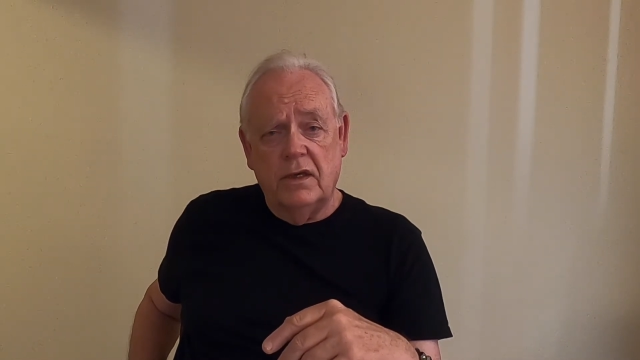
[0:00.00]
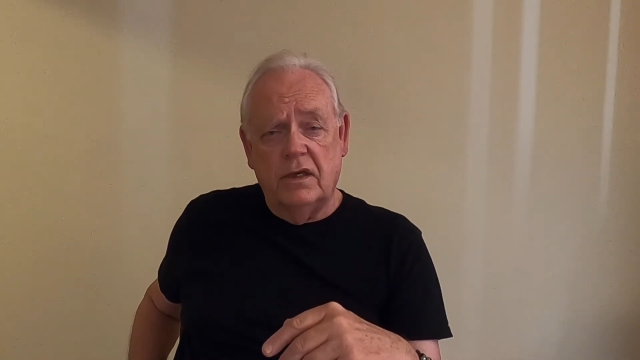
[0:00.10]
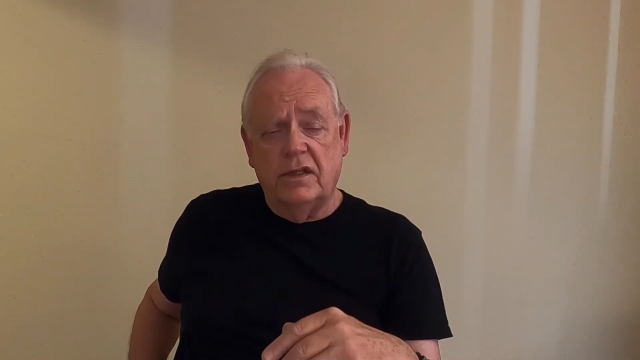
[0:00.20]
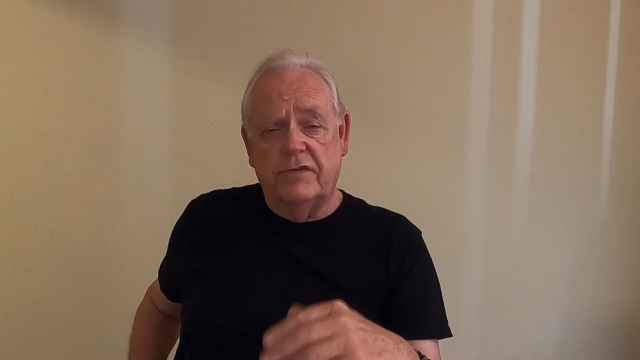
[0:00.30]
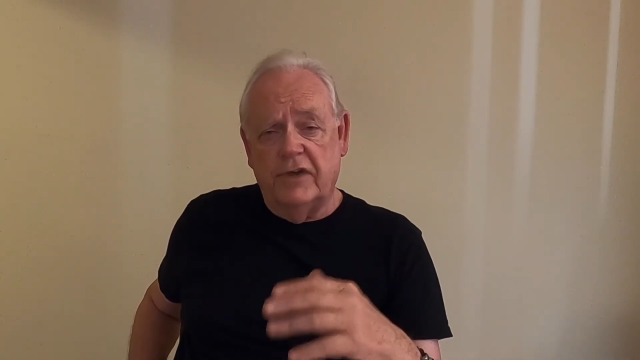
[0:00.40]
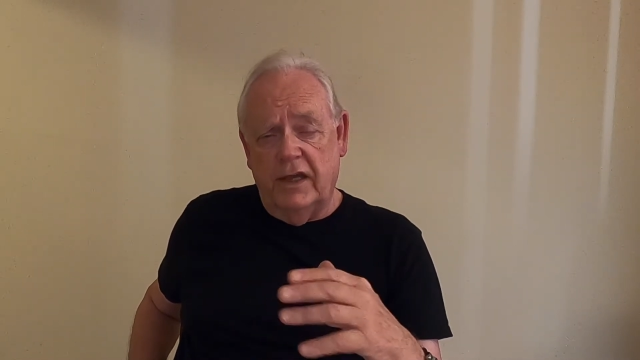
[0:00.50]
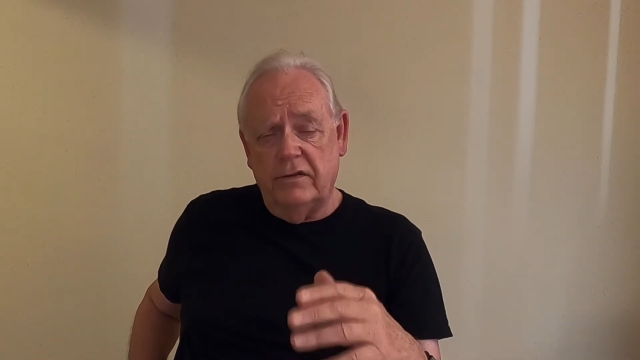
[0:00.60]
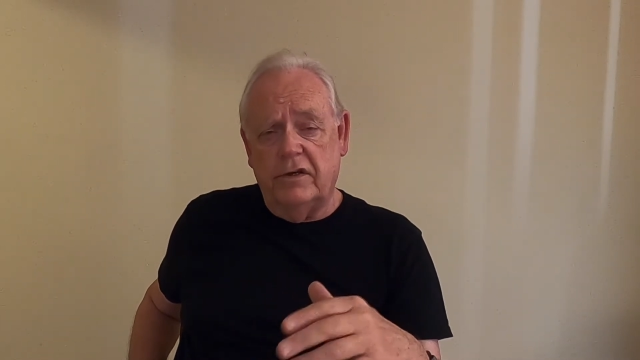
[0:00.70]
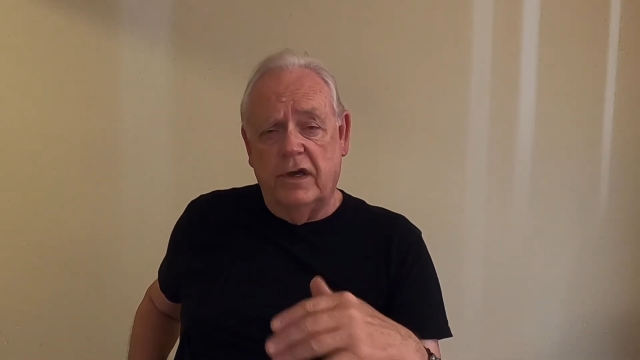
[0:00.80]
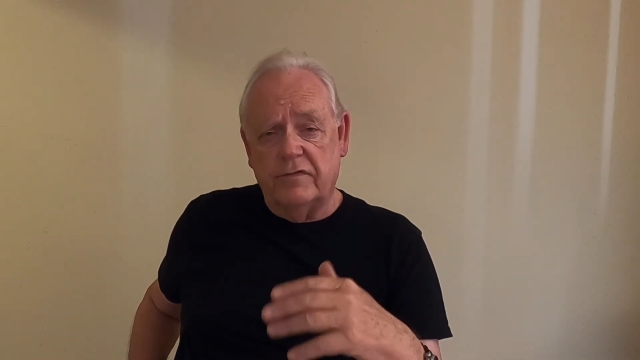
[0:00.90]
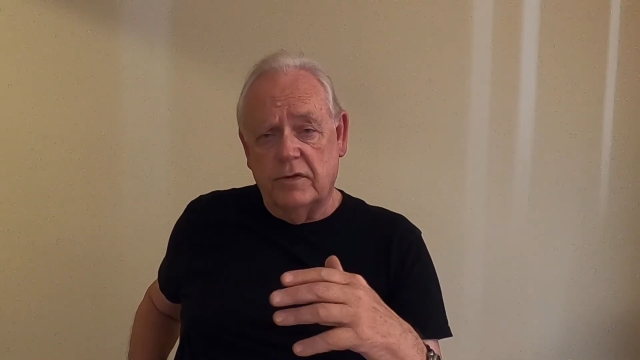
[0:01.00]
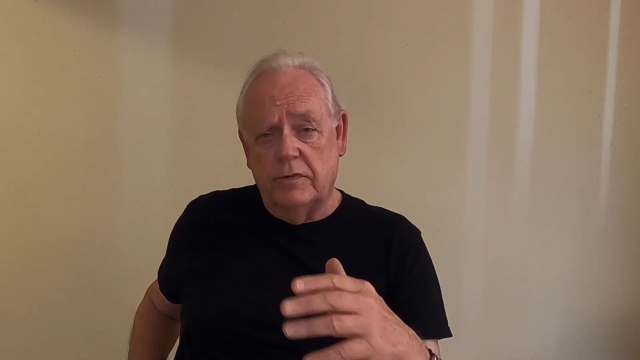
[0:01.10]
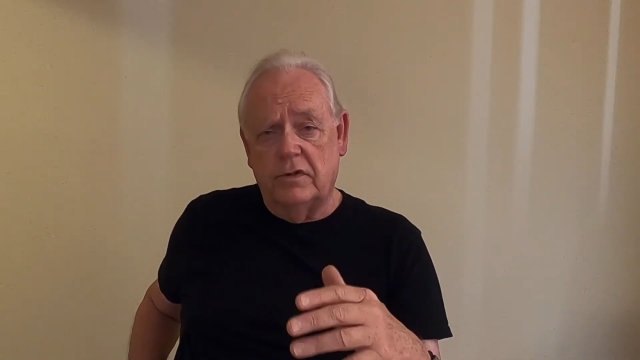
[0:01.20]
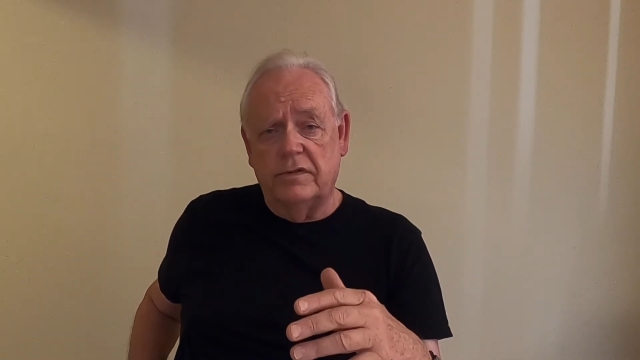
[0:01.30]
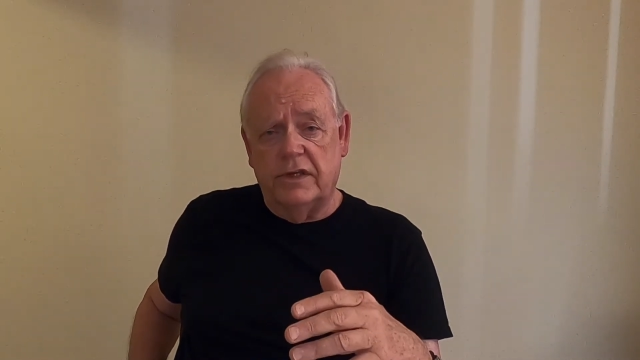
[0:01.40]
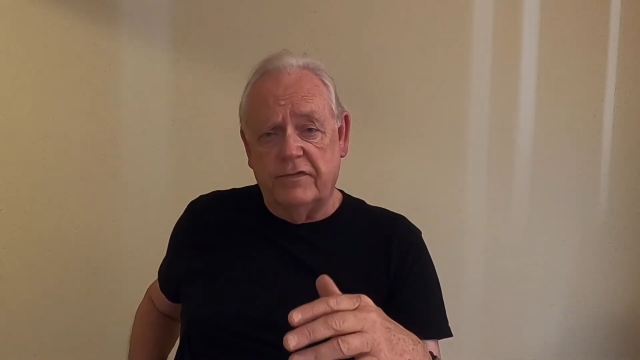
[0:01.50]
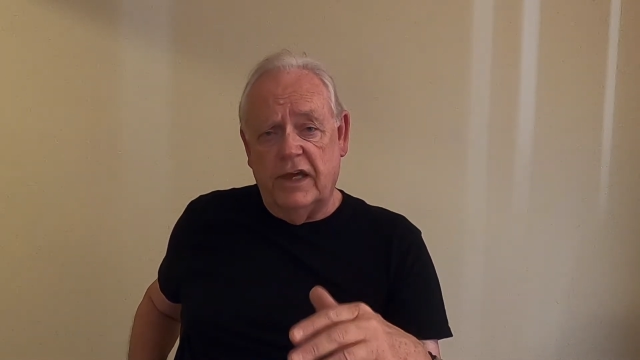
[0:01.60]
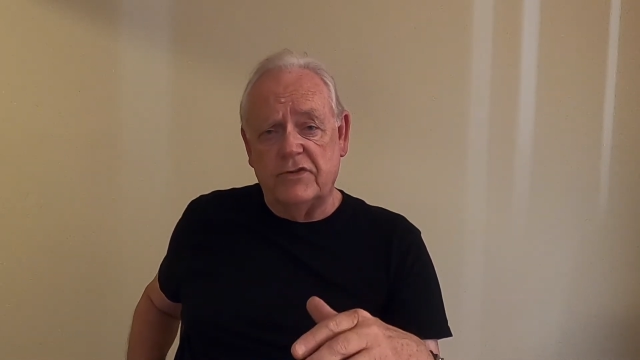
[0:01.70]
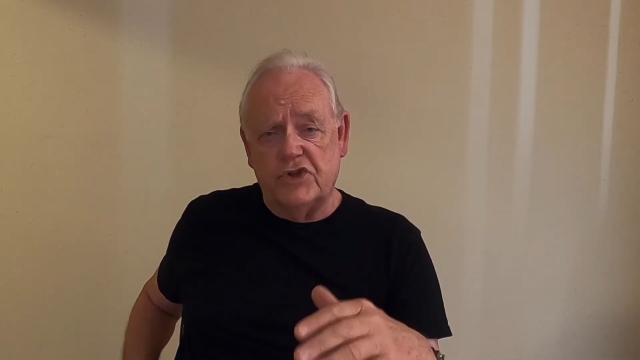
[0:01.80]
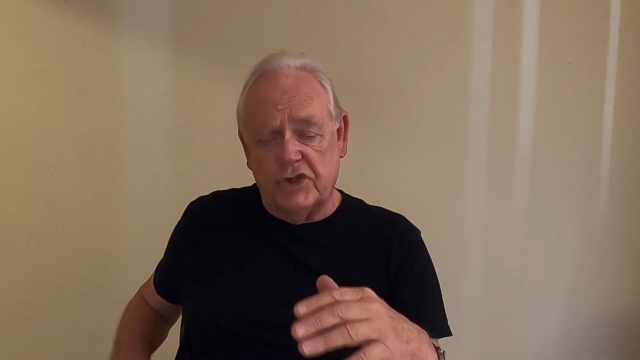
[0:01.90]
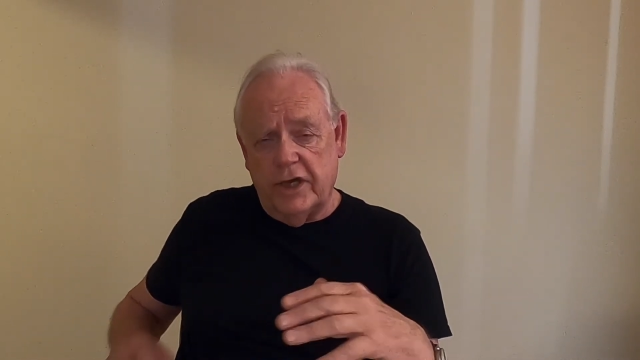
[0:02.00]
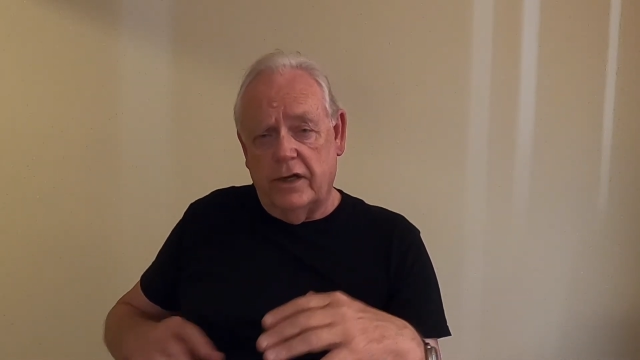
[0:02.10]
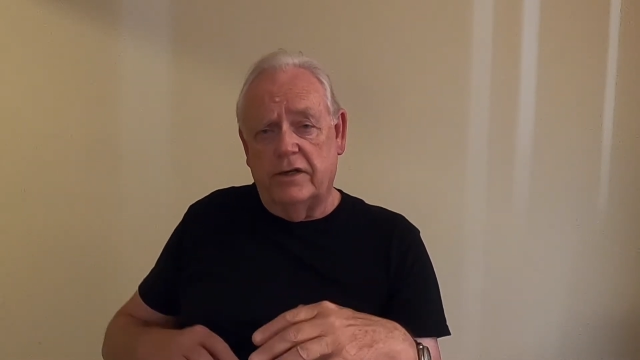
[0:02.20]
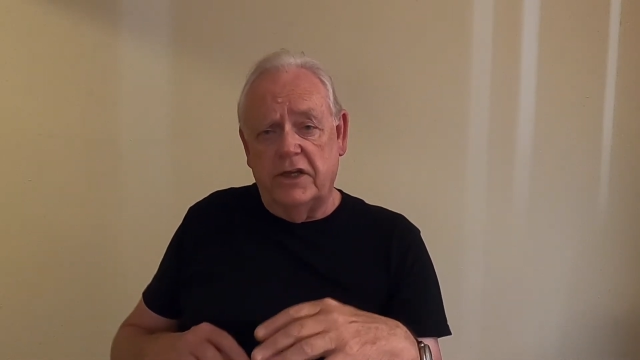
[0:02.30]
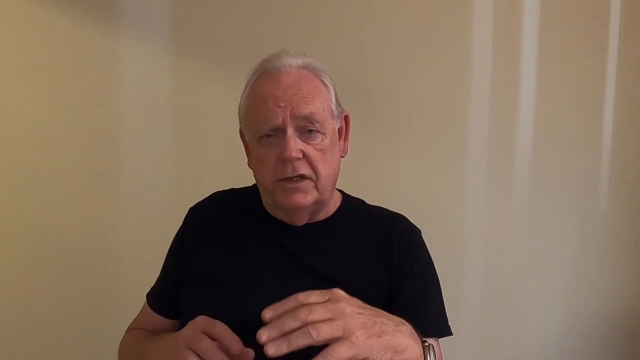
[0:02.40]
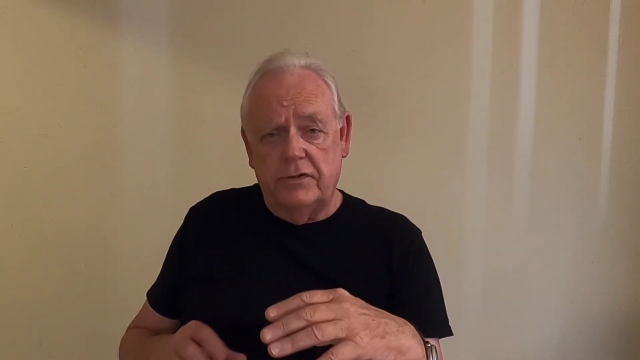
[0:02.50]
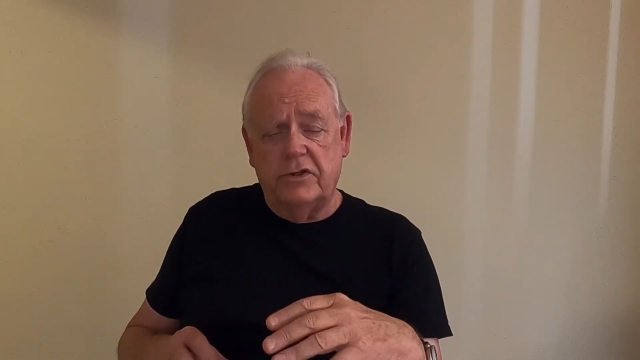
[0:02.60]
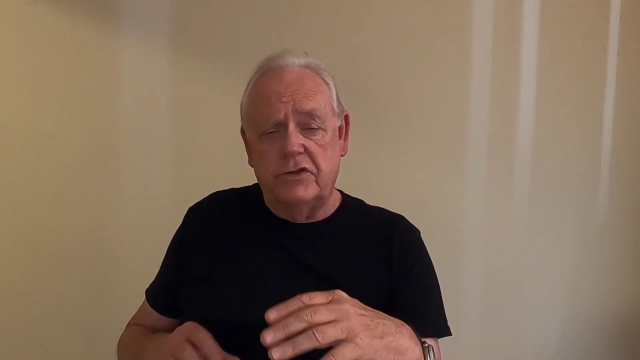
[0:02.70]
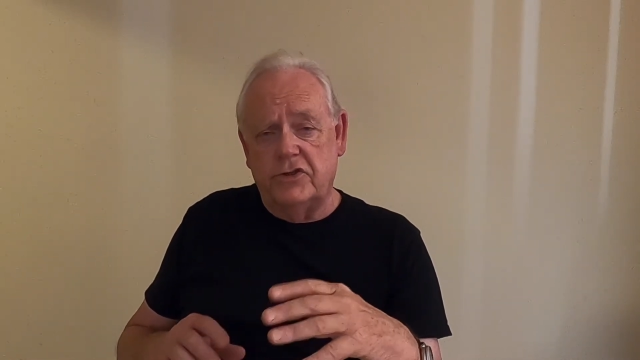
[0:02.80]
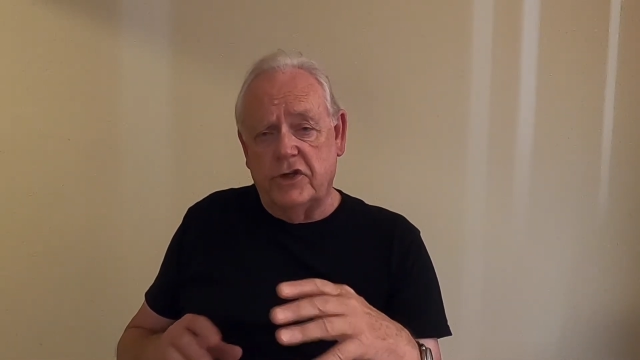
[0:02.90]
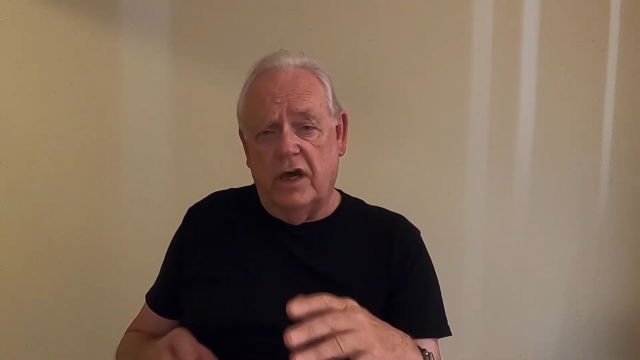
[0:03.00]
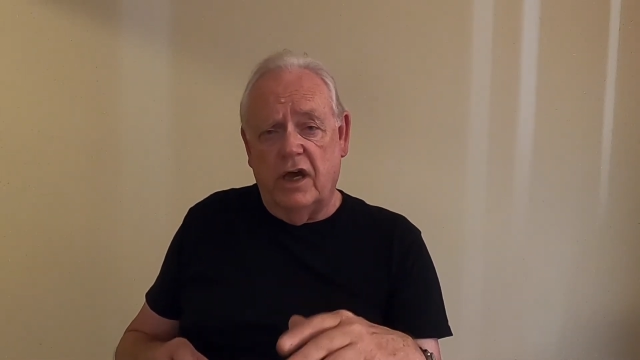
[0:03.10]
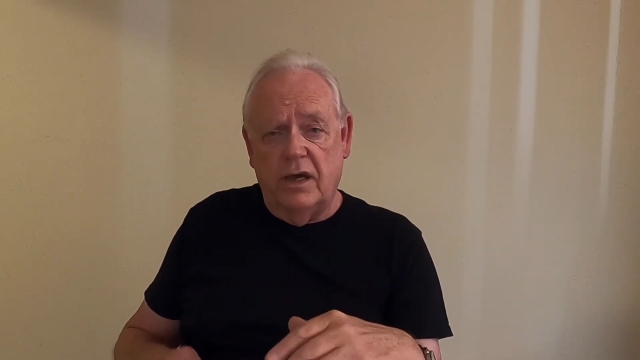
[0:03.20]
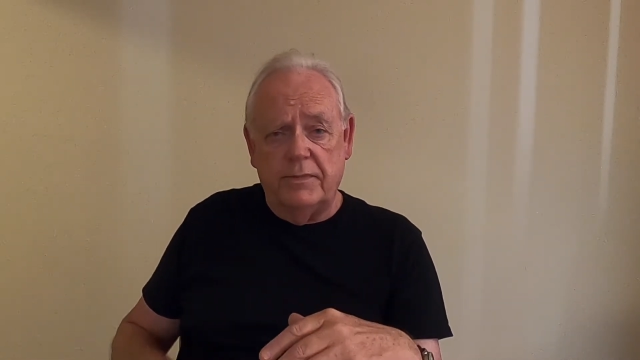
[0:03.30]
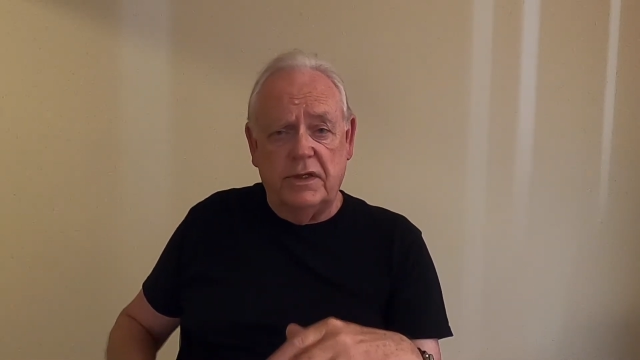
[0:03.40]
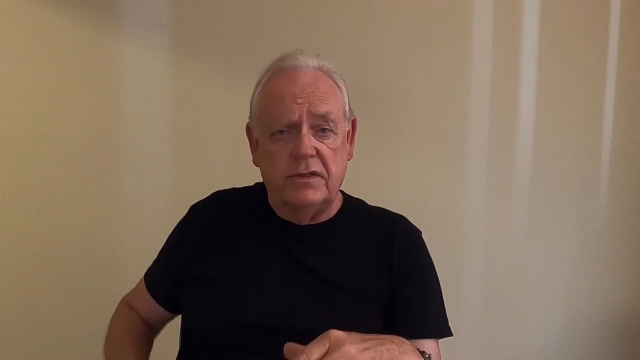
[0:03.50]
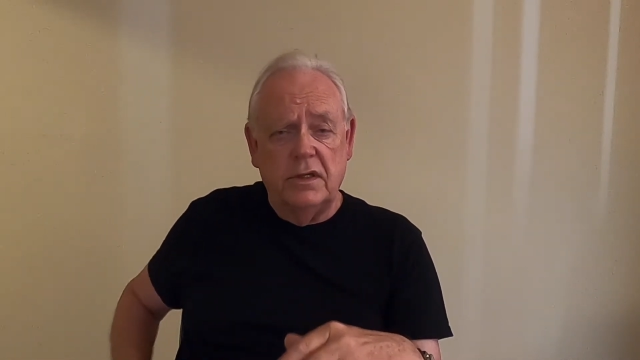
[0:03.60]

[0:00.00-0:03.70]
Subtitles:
and they've gotten comfortable and they've gotten settled into the job, and